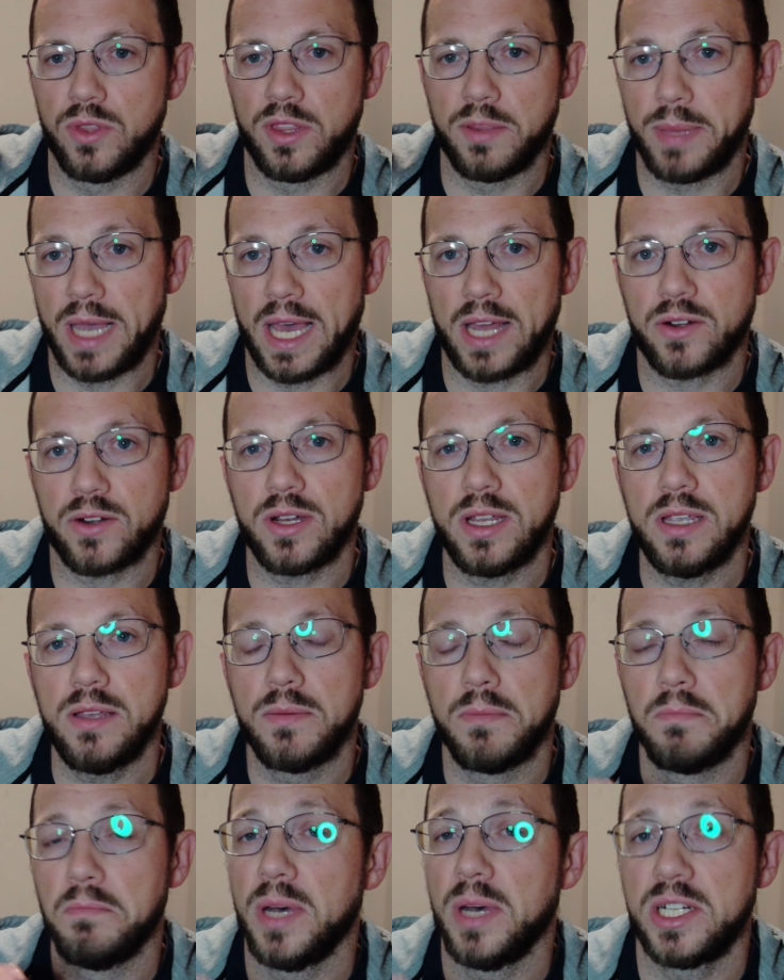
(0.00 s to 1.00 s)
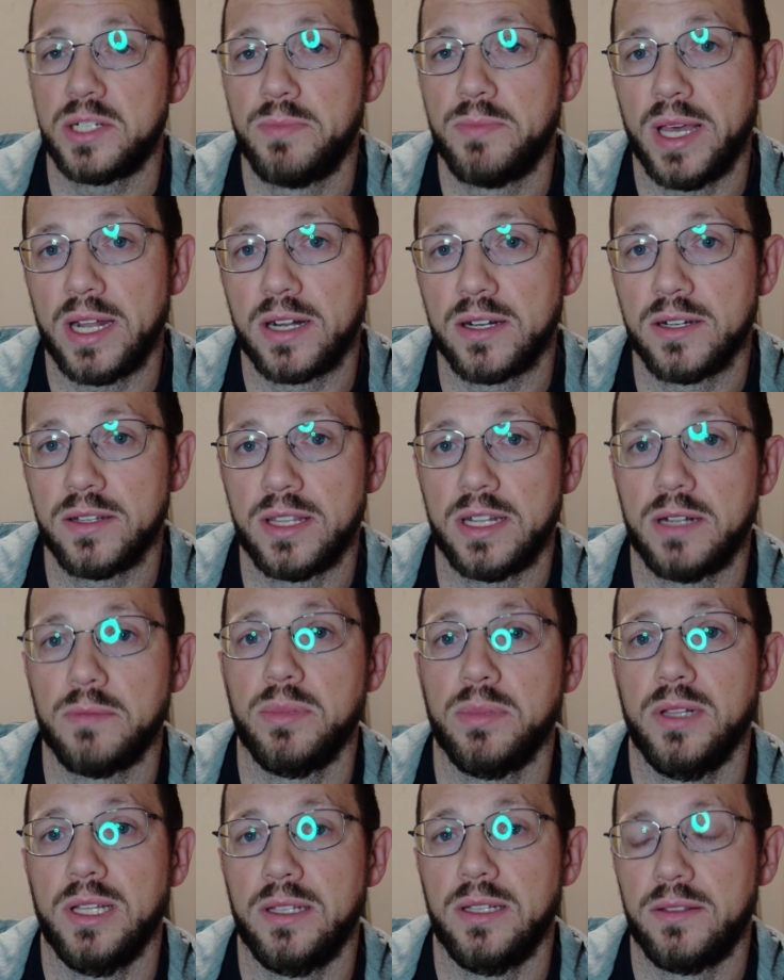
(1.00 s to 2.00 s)
the battery much better than
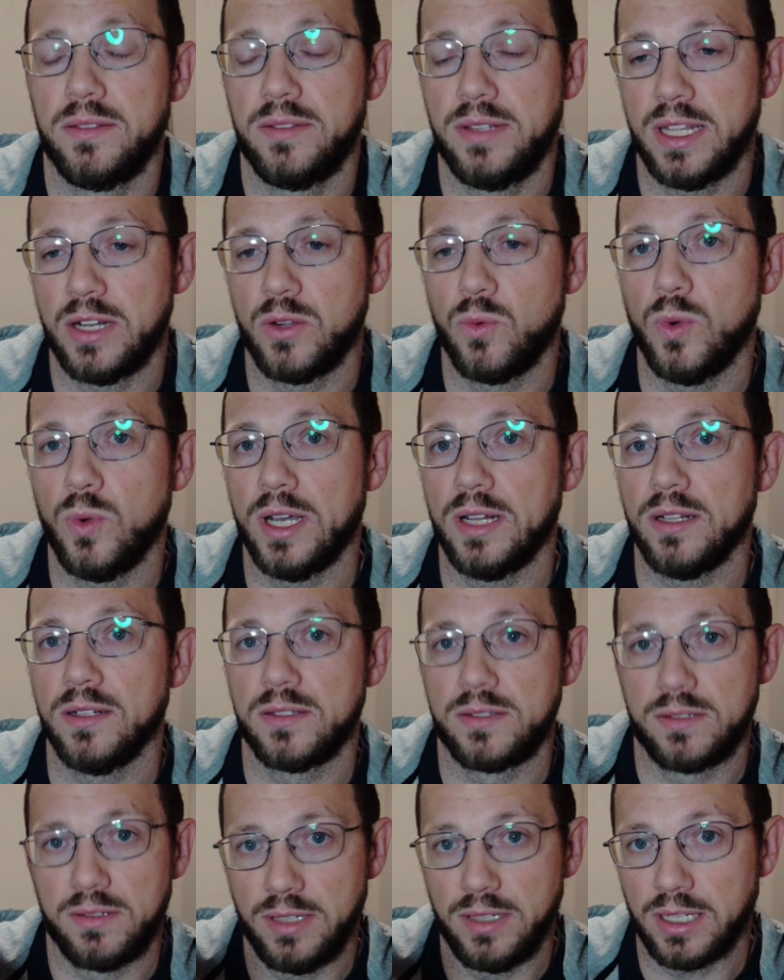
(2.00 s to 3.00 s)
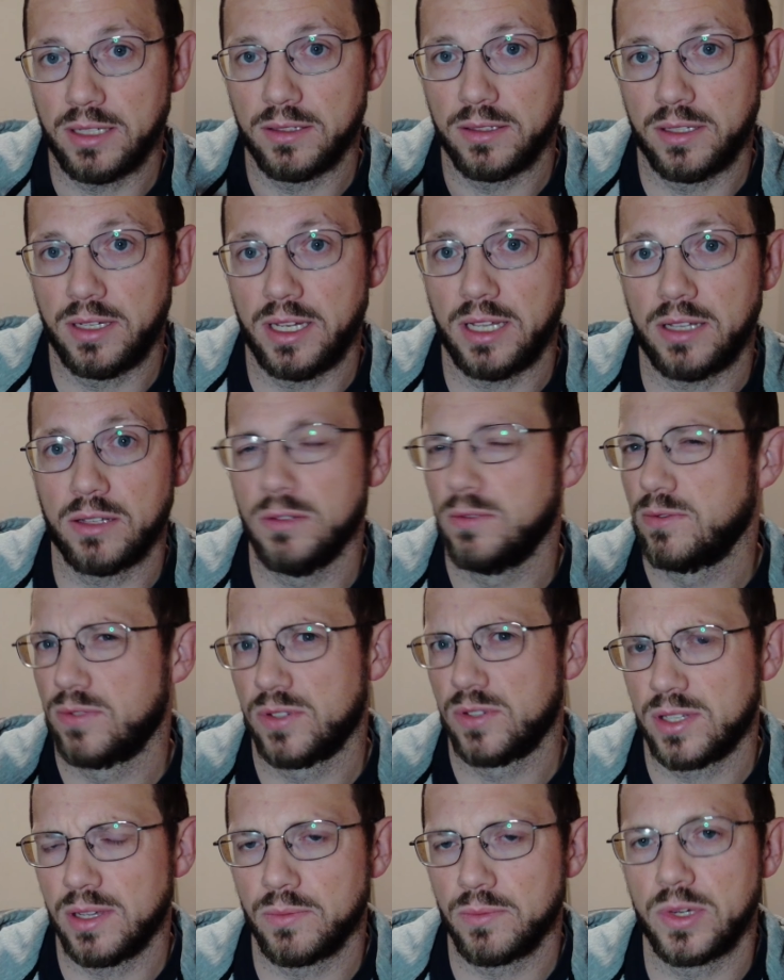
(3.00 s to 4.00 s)
it welds nickel to nickel for
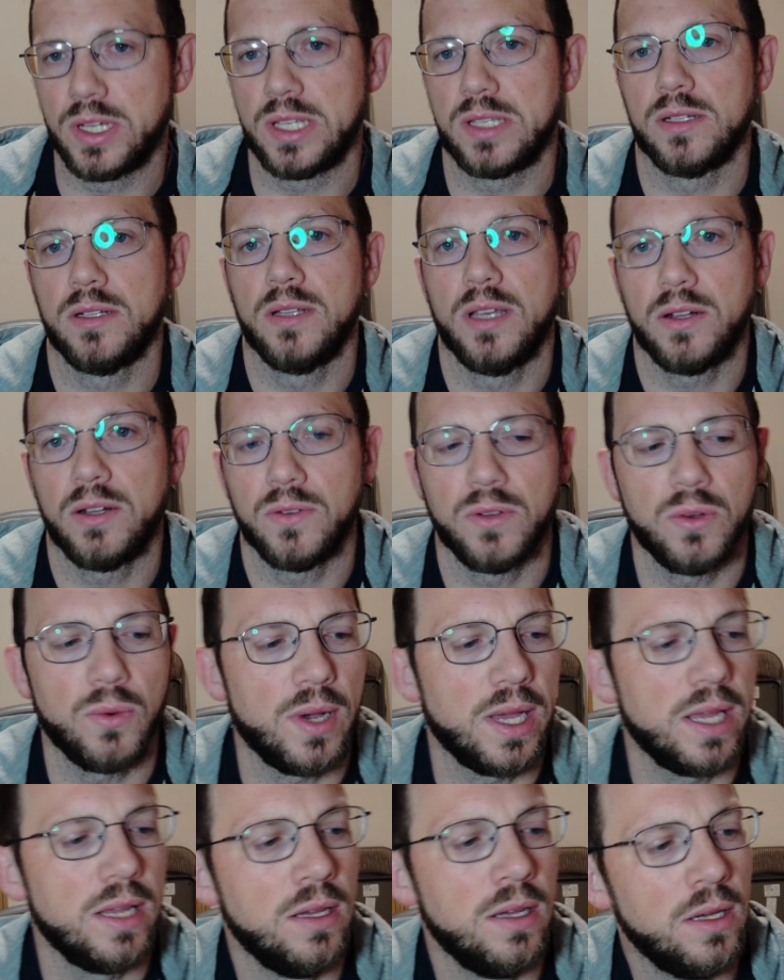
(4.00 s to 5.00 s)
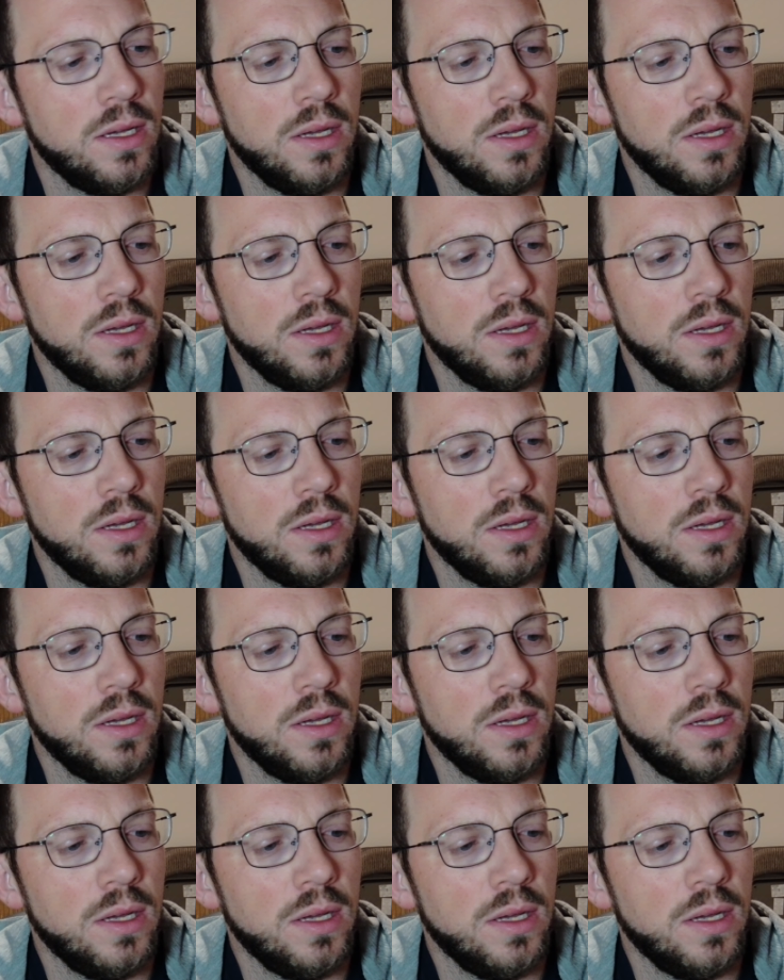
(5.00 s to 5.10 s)
some reason. I don't know why.